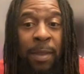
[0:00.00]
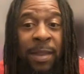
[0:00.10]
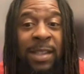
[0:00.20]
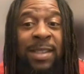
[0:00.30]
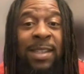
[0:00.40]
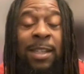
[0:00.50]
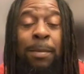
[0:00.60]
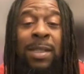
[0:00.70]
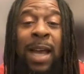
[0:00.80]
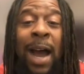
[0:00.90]
This
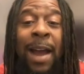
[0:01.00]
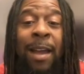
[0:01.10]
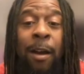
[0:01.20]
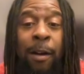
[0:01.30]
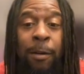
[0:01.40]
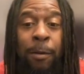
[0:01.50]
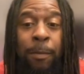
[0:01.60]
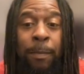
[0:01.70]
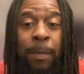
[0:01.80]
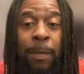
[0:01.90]
system is hierarchical,
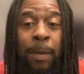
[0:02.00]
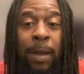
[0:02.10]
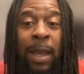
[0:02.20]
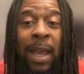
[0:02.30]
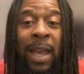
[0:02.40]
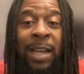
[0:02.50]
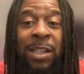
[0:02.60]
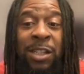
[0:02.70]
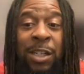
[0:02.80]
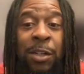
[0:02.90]
and
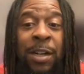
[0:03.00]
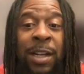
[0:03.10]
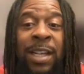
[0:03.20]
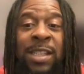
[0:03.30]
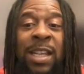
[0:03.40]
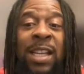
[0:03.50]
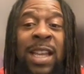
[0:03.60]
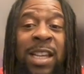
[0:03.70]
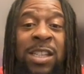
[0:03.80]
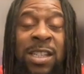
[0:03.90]
gender is
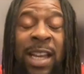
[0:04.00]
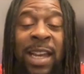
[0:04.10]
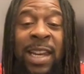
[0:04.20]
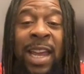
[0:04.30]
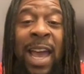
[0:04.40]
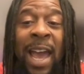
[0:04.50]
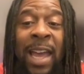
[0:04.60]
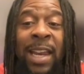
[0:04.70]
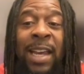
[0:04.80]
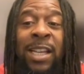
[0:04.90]
legislated at